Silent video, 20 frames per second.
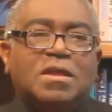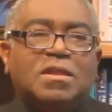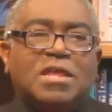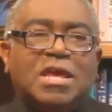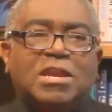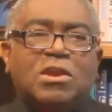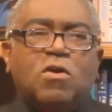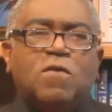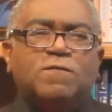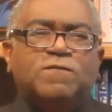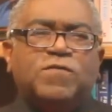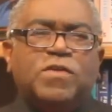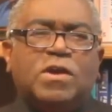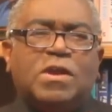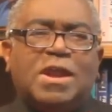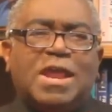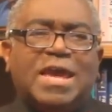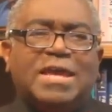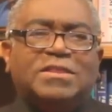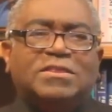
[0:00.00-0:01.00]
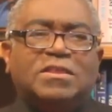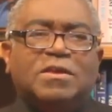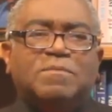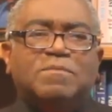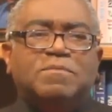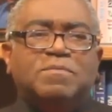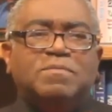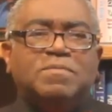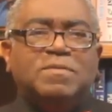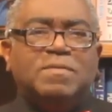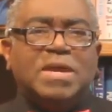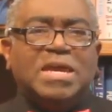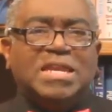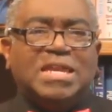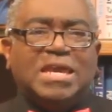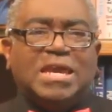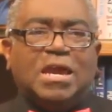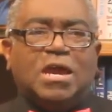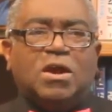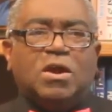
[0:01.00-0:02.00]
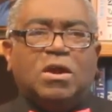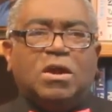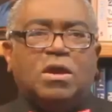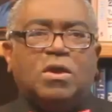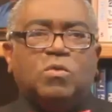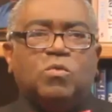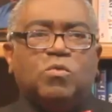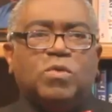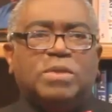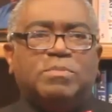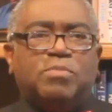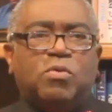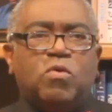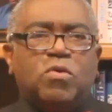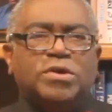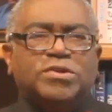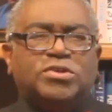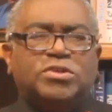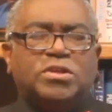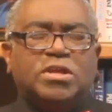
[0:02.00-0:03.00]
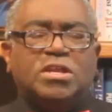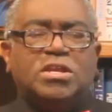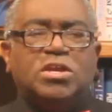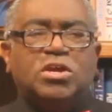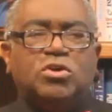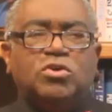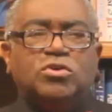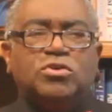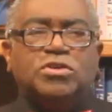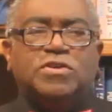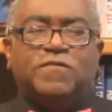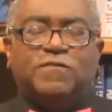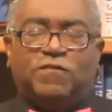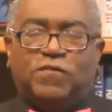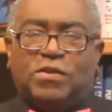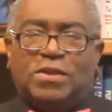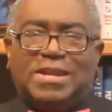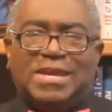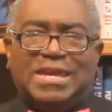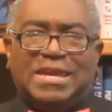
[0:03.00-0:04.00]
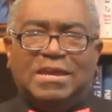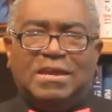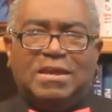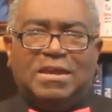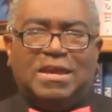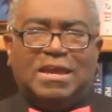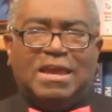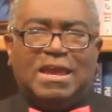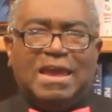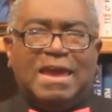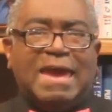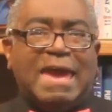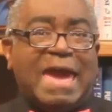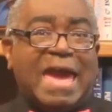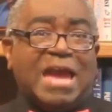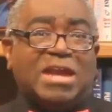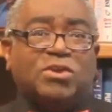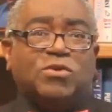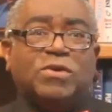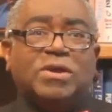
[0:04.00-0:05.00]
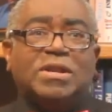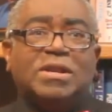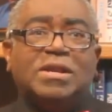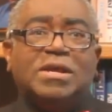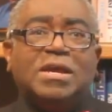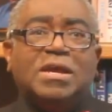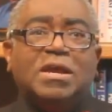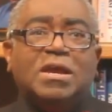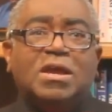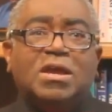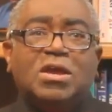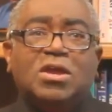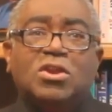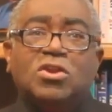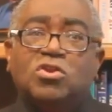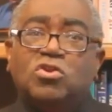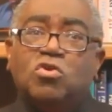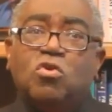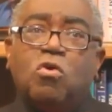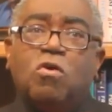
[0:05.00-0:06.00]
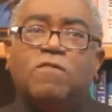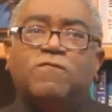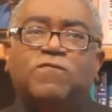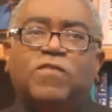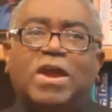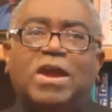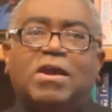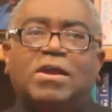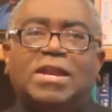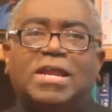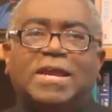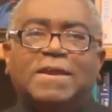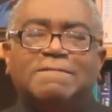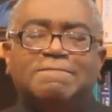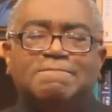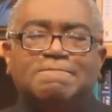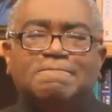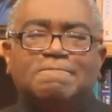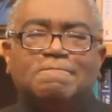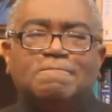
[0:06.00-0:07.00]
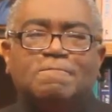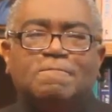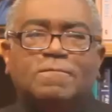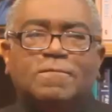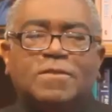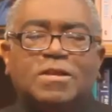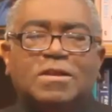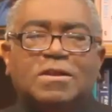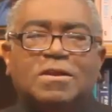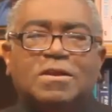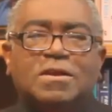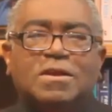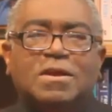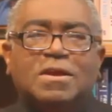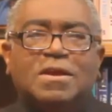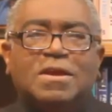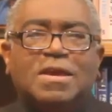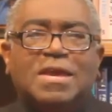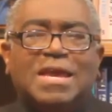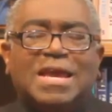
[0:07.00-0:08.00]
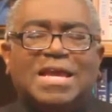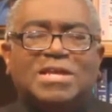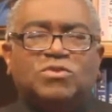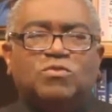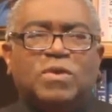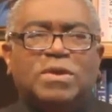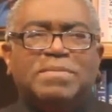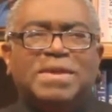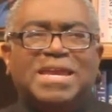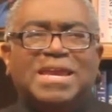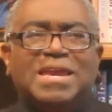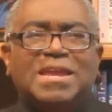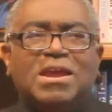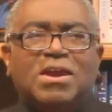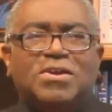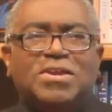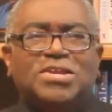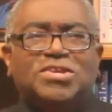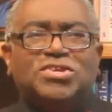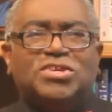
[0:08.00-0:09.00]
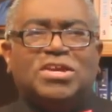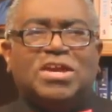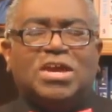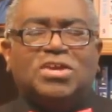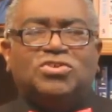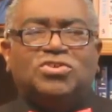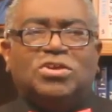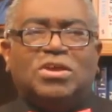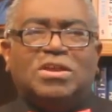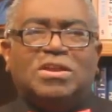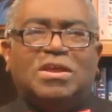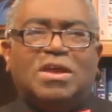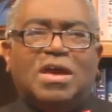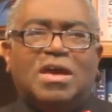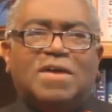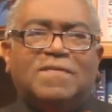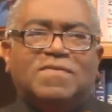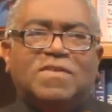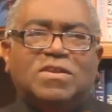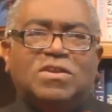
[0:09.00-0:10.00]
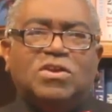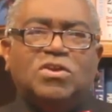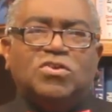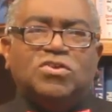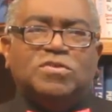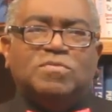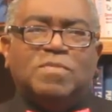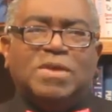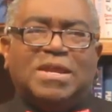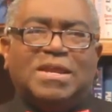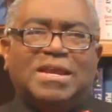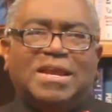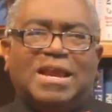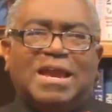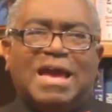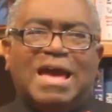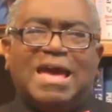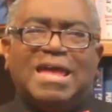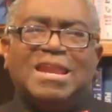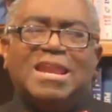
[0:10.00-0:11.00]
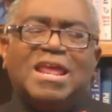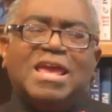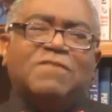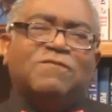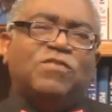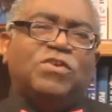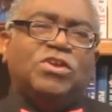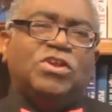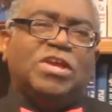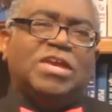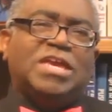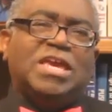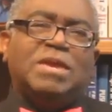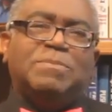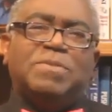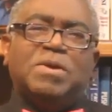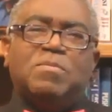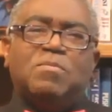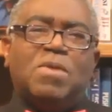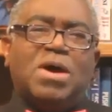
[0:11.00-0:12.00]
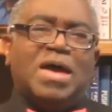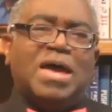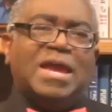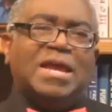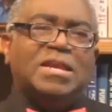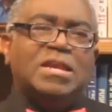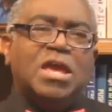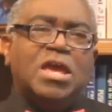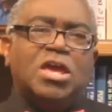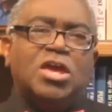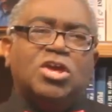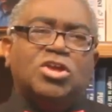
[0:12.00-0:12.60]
They don't feel like the media reports the news fully, accurately, nor fairly. As we begin our discussion of the news media, I'd like for you to keep in mind